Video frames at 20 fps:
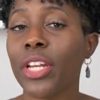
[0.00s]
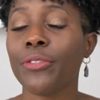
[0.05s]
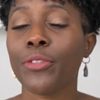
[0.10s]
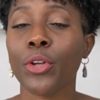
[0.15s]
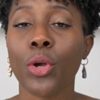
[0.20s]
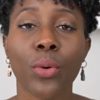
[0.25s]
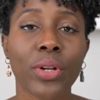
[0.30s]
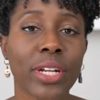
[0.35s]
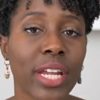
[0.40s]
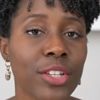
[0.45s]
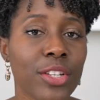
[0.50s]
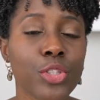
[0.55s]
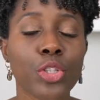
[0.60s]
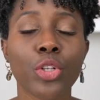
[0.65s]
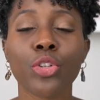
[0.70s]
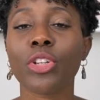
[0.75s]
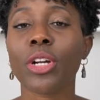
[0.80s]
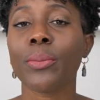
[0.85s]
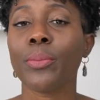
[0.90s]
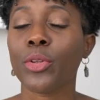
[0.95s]
if you go on
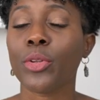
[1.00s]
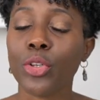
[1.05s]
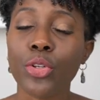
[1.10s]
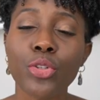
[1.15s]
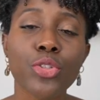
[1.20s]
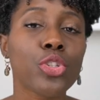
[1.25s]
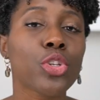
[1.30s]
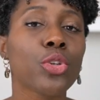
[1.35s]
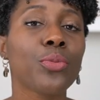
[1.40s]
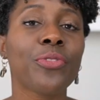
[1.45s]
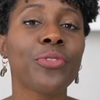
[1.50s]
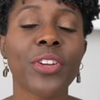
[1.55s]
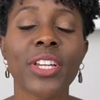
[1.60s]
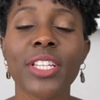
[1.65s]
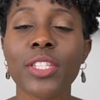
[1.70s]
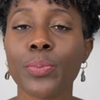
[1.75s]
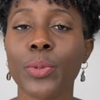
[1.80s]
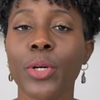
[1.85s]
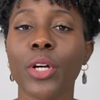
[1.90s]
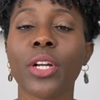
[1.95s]
Instagram and YouTube,
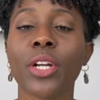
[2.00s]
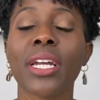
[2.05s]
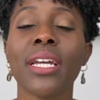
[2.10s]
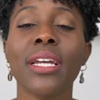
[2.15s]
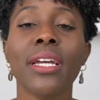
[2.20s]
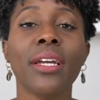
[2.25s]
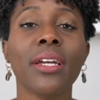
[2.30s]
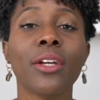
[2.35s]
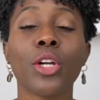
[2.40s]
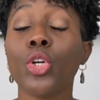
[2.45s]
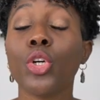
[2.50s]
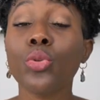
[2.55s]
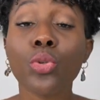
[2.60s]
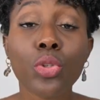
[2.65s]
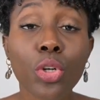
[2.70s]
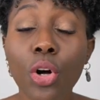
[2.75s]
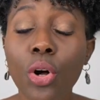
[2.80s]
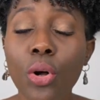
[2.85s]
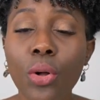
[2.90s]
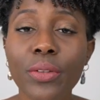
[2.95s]
Facebook,
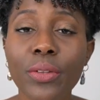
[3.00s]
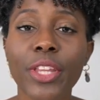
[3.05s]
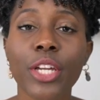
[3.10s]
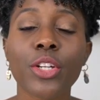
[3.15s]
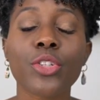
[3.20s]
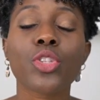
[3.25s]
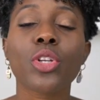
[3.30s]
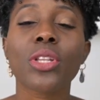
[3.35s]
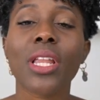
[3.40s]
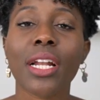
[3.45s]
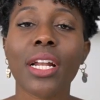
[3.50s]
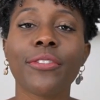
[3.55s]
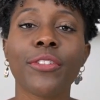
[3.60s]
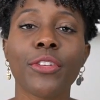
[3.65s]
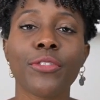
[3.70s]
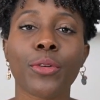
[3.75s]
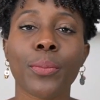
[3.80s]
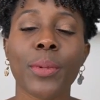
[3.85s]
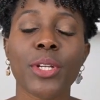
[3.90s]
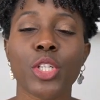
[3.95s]
Google, there's a lot of
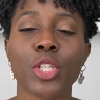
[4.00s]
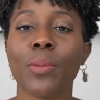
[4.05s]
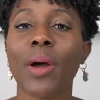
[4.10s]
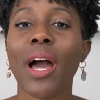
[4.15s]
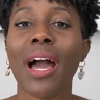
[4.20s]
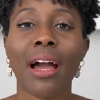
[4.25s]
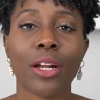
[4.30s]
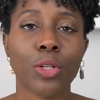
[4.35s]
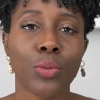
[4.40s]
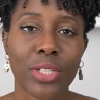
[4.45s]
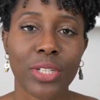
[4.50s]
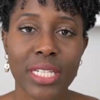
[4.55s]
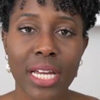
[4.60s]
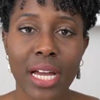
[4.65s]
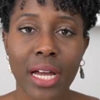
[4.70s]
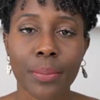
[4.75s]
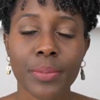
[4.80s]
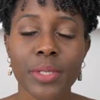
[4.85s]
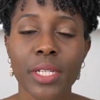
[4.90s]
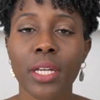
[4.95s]
information about how to
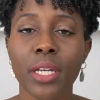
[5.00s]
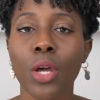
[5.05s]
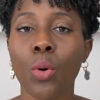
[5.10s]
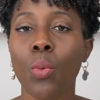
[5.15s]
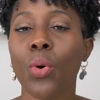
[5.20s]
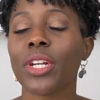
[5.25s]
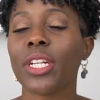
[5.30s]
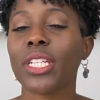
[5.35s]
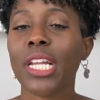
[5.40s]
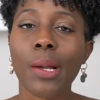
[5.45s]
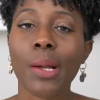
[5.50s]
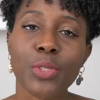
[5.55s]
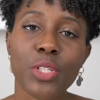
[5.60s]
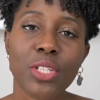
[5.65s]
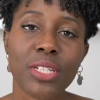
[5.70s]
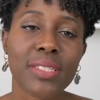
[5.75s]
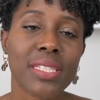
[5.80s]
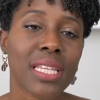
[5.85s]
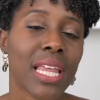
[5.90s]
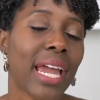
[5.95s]
adopt, what
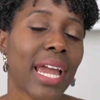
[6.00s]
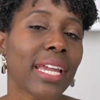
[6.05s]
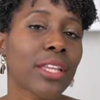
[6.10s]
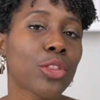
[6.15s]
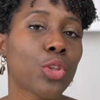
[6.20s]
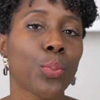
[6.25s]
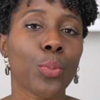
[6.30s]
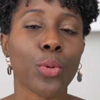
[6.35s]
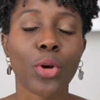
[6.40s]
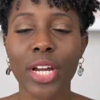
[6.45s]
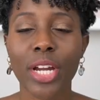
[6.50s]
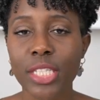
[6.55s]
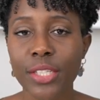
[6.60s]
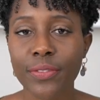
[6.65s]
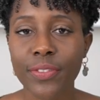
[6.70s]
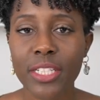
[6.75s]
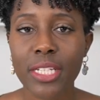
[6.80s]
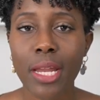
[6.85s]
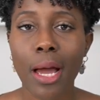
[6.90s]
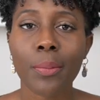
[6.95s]
adoption is like, the price
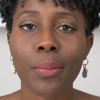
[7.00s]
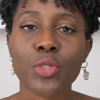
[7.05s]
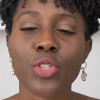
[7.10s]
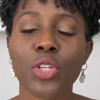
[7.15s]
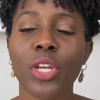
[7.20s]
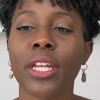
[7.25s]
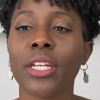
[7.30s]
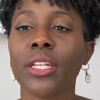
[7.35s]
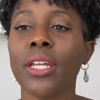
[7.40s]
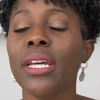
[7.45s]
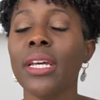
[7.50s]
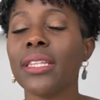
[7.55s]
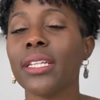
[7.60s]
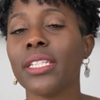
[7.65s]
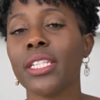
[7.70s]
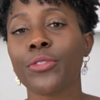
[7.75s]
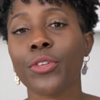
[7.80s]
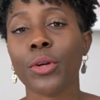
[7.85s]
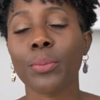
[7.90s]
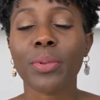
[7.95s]
of adoption, the
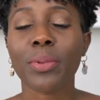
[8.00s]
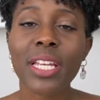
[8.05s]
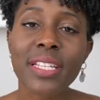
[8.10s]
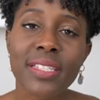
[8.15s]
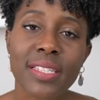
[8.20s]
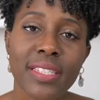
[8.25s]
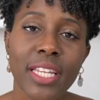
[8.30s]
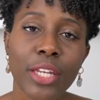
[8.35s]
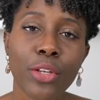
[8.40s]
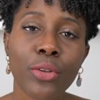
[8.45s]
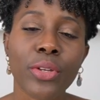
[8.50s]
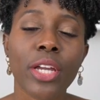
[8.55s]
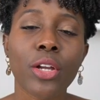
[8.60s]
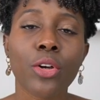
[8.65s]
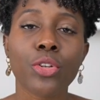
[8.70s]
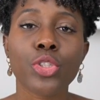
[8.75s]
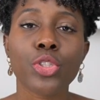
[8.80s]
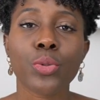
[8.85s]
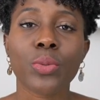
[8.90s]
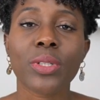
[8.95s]
different places that you can
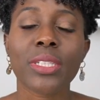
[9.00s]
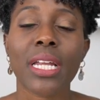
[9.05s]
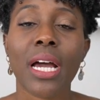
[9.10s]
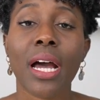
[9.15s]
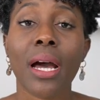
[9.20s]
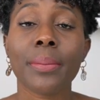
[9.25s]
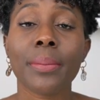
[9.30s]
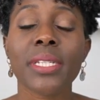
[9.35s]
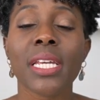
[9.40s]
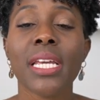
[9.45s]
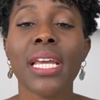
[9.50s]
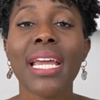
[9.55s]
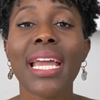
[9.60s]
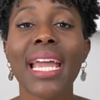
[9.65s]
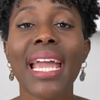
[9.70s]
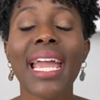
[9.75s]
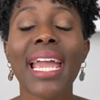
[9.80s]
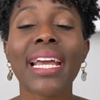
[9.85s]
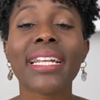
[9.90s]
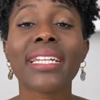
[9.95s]
go to adopt.
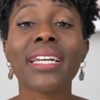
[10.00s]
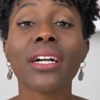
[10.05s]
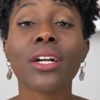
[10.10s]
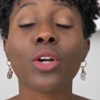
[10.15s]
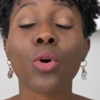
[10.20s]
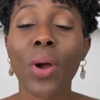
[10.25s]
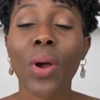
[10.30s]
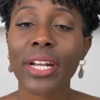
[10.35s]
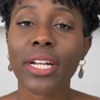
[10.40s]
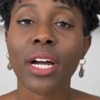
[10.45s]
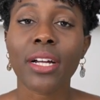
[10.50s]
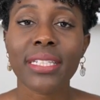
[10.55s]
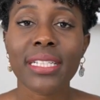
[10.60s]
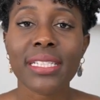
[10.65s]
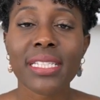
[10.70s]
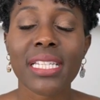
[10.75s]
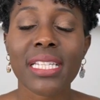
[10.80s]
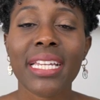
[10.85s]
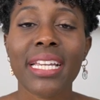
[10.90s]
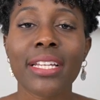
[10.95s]
And quite
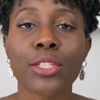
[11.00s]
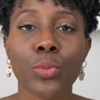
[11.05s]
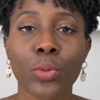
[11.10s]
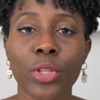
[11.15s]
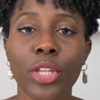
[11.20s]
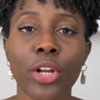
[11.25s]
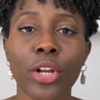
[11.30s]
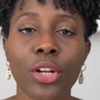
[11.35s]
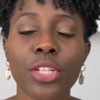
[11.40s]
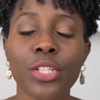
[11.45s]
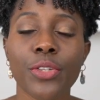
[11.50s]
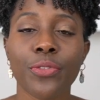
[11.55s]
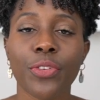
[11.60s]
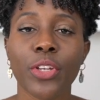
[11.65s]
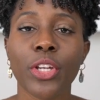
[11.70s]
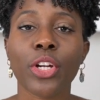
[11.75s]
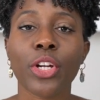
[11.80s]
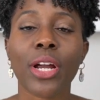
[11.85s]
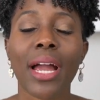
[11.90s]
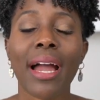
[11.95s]
honestly, it's really hard to
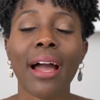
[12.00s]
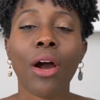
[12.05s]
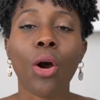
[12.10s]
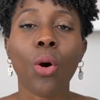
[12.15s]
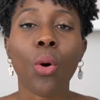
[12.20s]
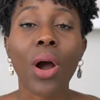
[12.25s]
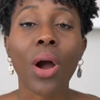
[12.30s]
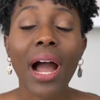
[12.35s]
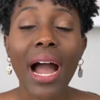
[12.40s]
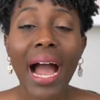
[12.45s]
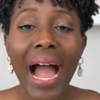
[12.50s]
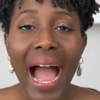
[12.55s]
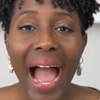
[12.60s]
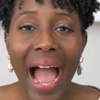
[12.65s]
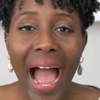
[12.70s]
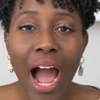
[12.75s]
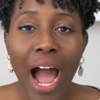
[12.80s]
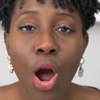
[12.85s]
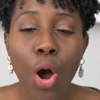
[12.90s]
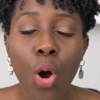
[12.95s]
figure out
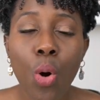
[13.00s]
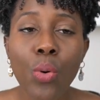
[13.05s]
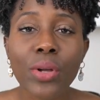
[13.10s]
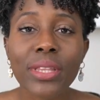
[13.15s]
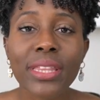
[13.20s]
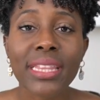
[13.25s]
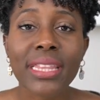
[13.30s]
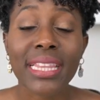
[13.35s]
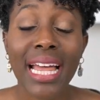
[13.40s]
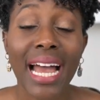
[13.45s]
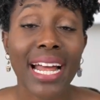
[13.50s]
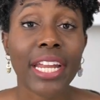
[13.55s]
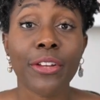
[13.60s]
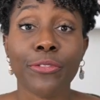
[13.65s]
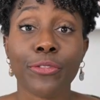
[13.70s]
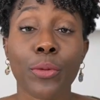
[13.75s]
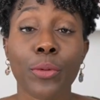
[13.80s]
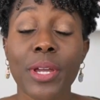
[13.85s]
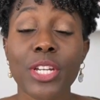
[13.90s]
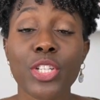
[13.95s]
how that
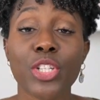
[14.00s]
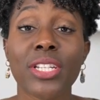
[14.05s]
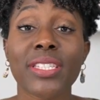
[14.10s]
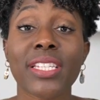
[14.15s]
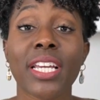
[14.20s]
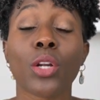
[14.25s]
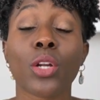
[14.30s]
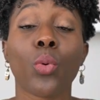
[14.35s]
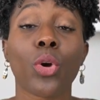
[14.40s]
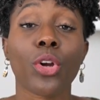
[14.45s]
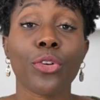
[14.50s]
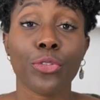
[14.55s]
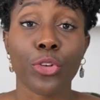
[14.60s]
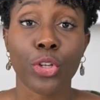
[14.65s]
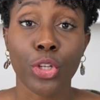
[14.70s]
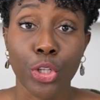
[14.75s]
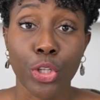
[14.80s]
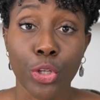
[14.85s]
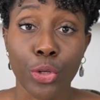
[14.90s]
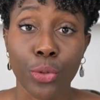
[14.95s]
information is going to work
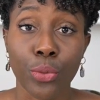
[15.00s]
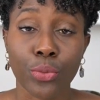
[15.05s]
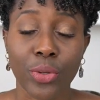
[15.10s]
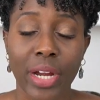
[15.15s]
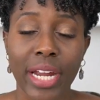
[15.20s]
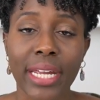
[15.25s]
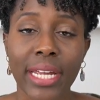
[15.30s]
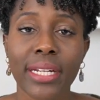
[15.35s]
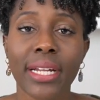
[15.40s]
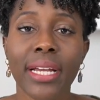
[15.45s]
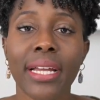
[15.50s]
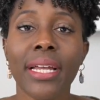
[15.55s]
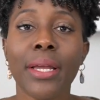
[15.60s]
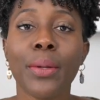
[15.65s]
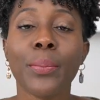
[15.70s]
for you, right?